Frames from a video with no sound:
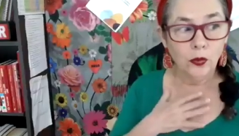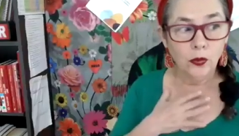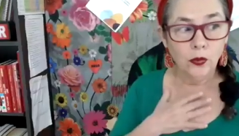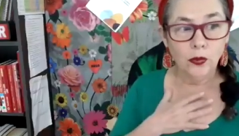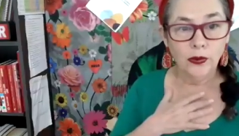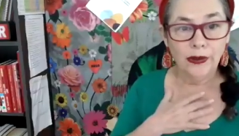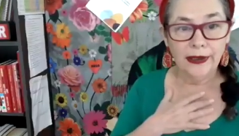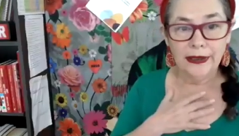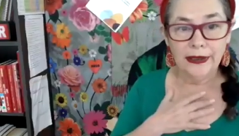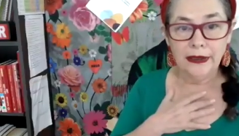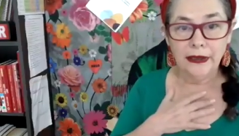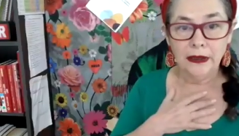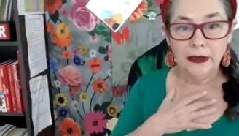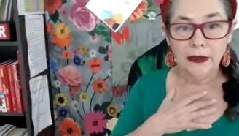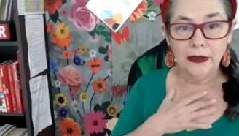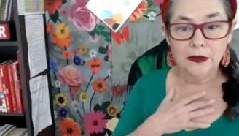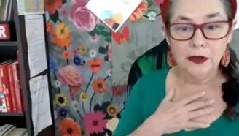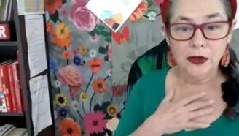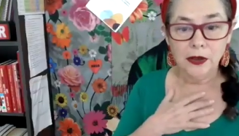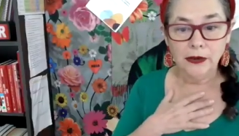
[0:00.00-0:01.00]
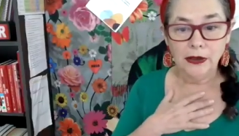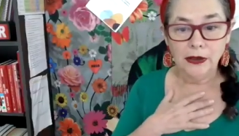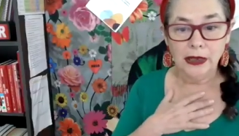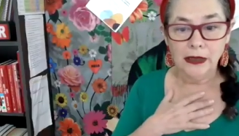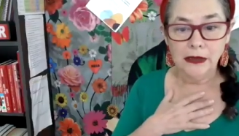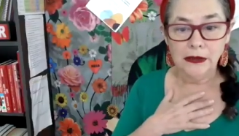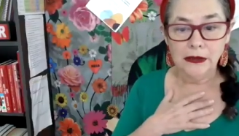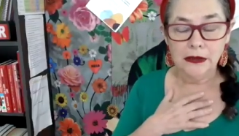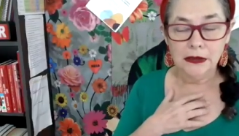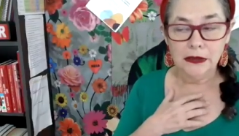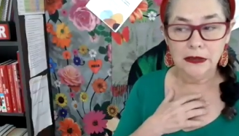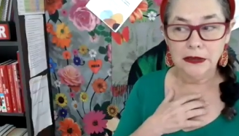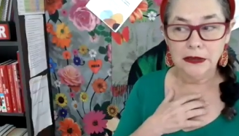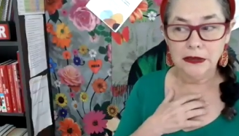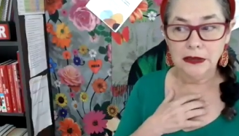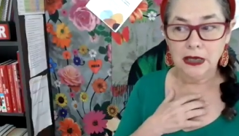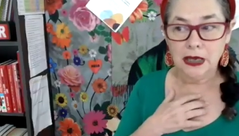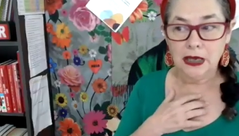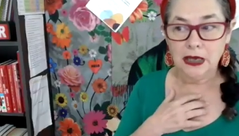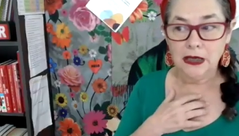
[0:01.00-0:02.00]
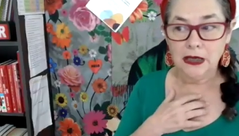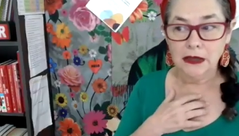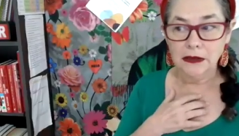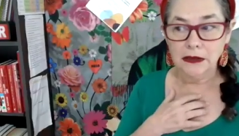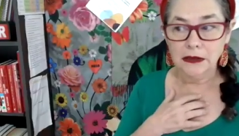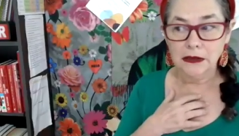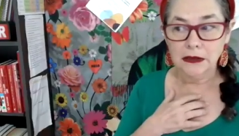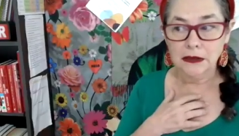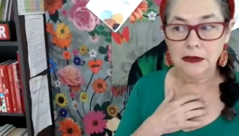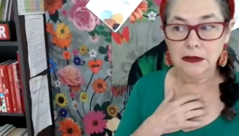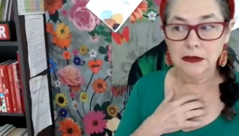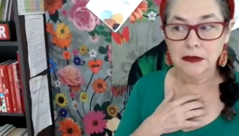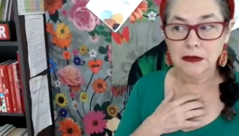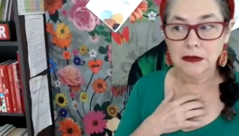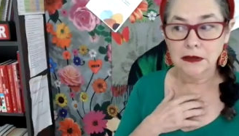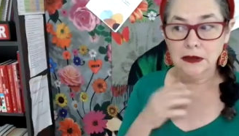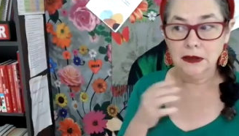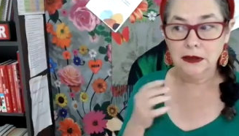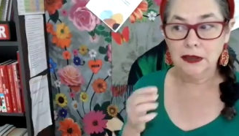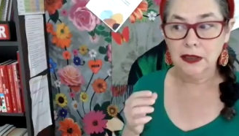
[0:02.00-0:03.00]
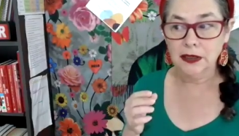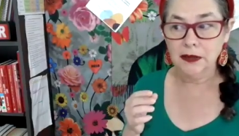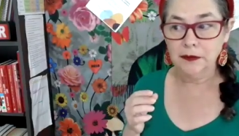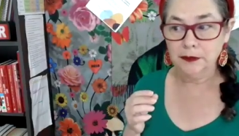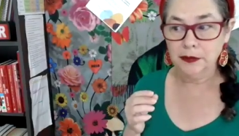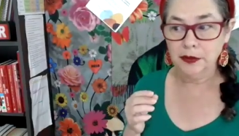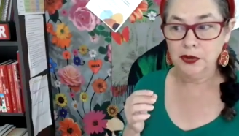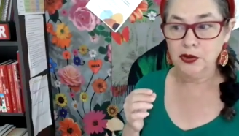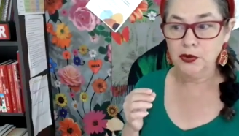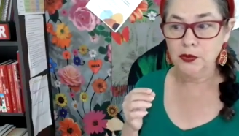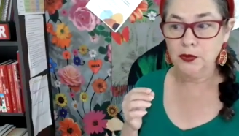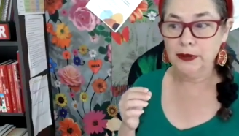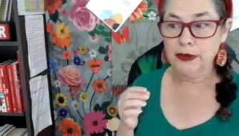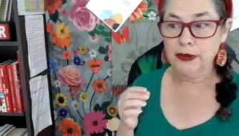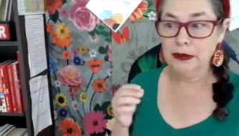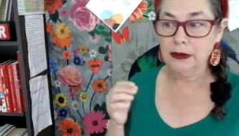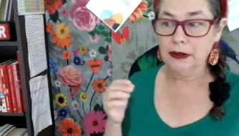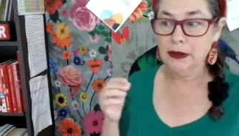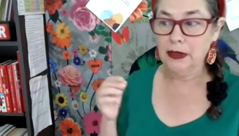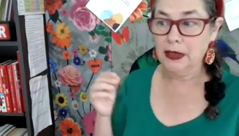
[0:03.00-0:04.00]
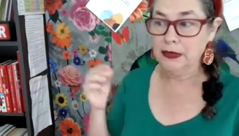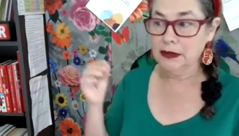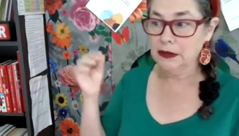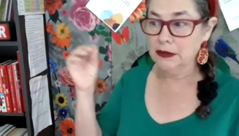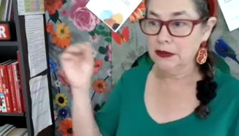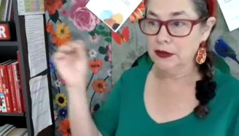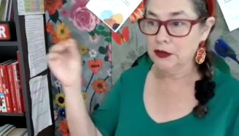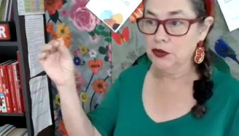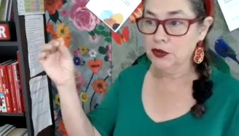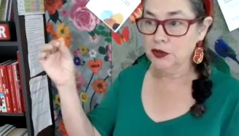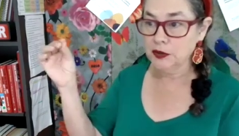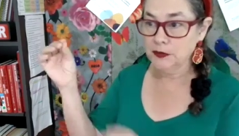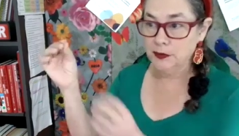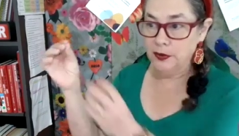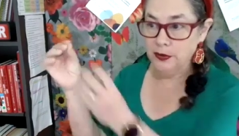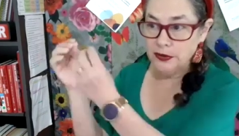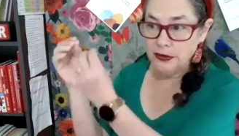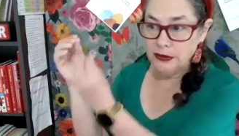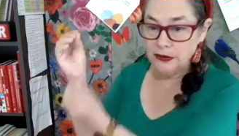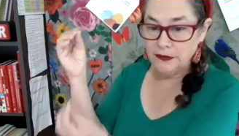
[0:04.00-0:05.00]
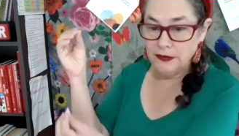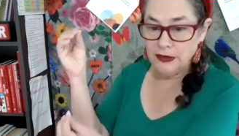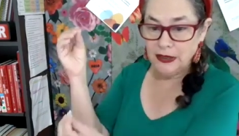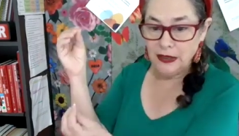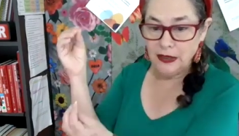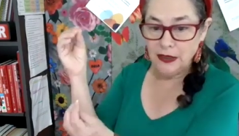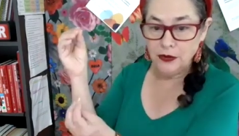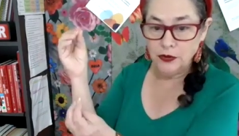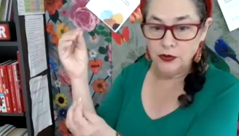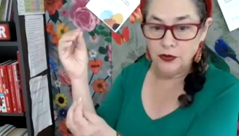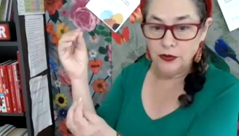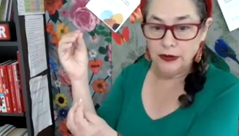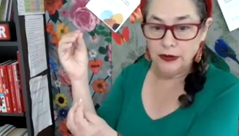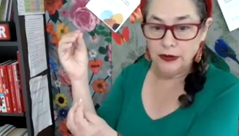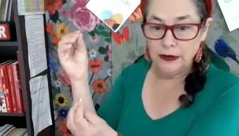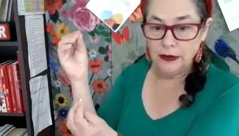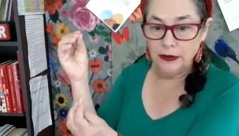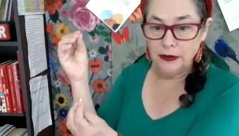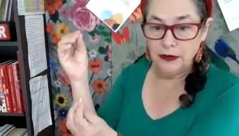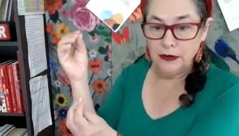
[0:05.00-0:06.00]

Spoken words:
we don't understand the link between an Indigenous person and their country.